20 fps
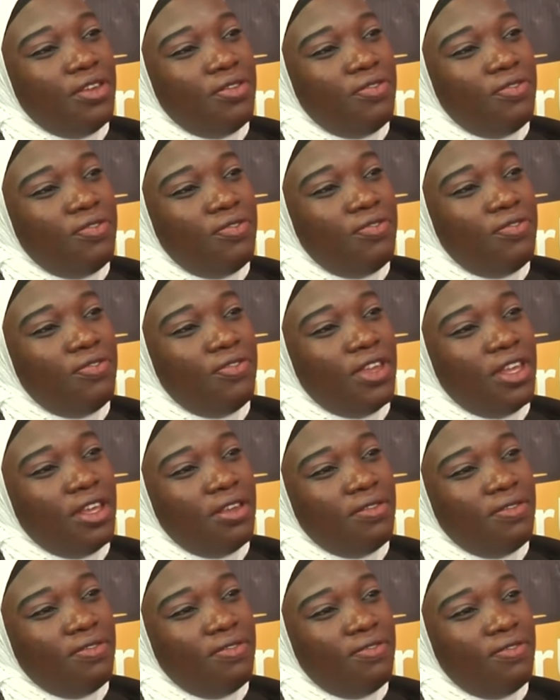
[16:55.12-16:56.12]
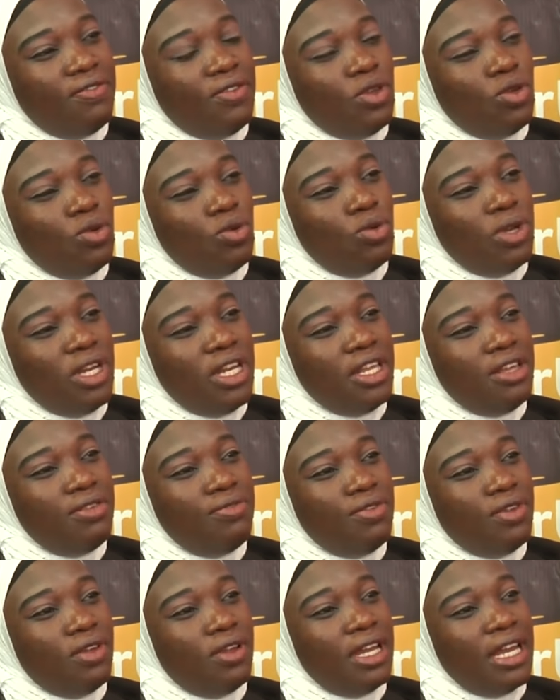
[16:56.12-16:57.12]
if if you
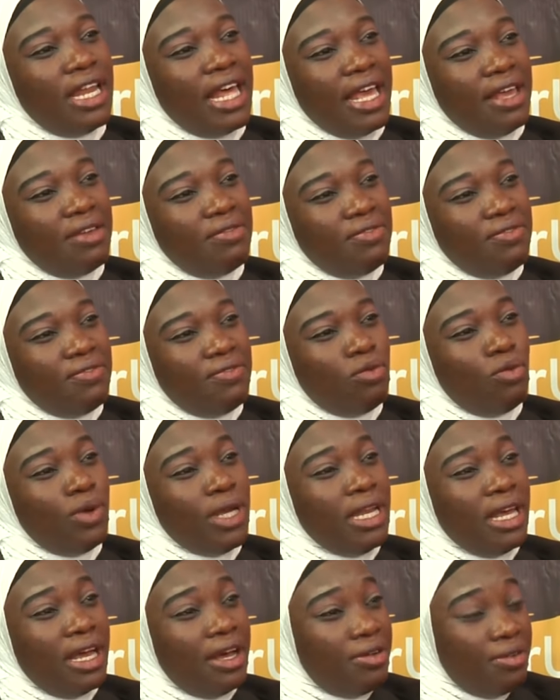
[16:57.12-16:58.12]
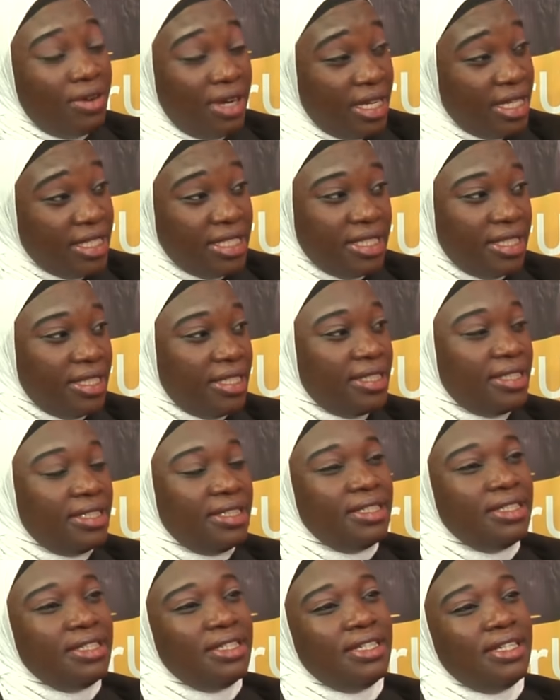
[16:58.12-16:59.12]
live your life without religion
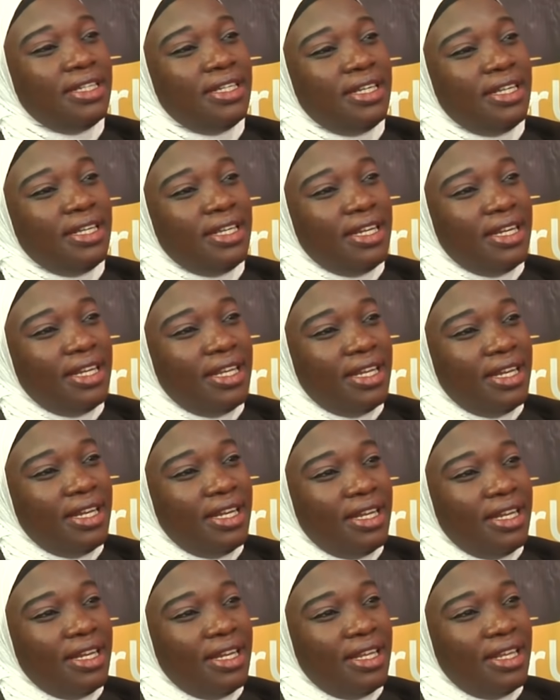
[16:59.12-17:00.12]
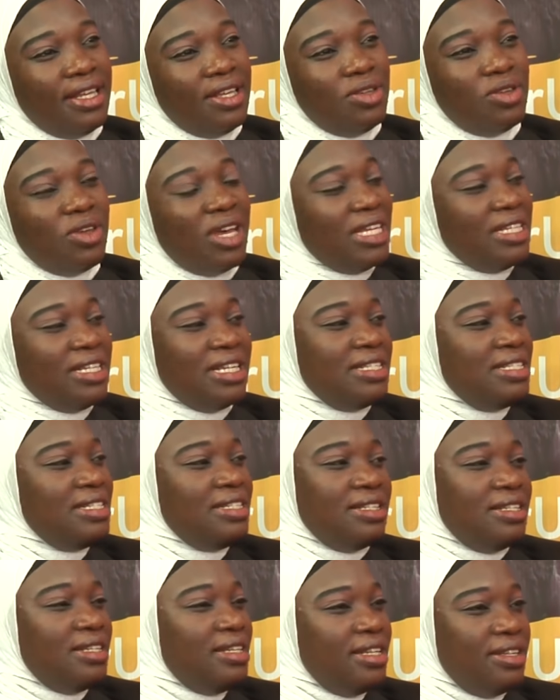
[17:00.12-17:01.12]
mm. you are
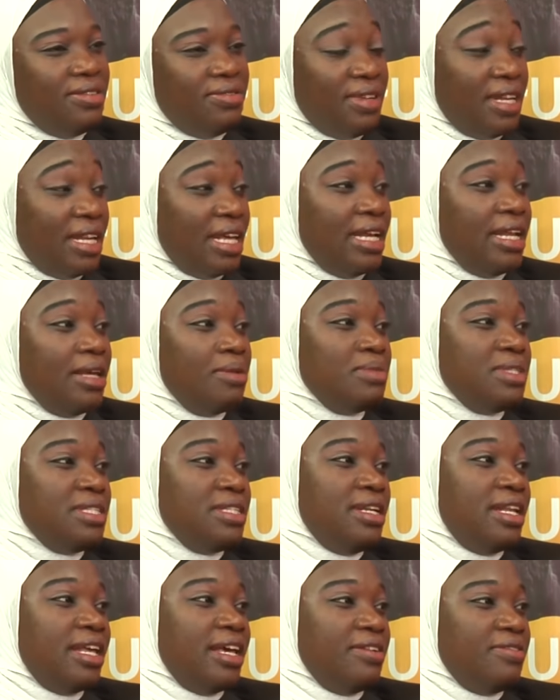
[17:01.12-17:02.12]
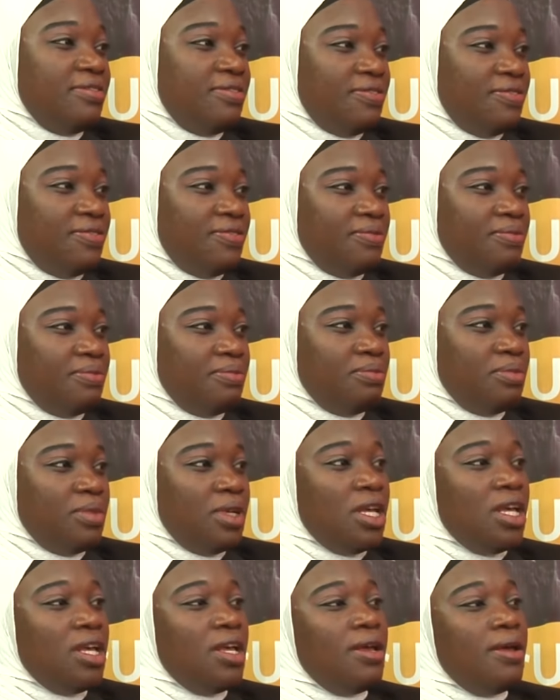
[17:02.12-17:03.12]
just living an empty life.
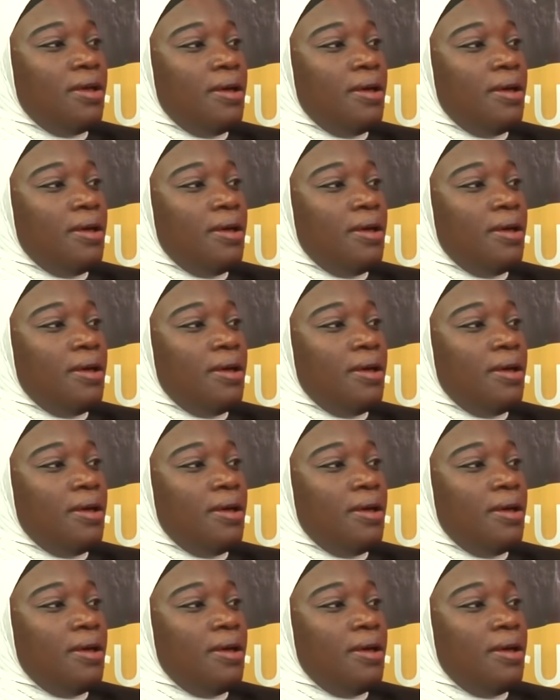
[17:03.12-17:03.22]
It's,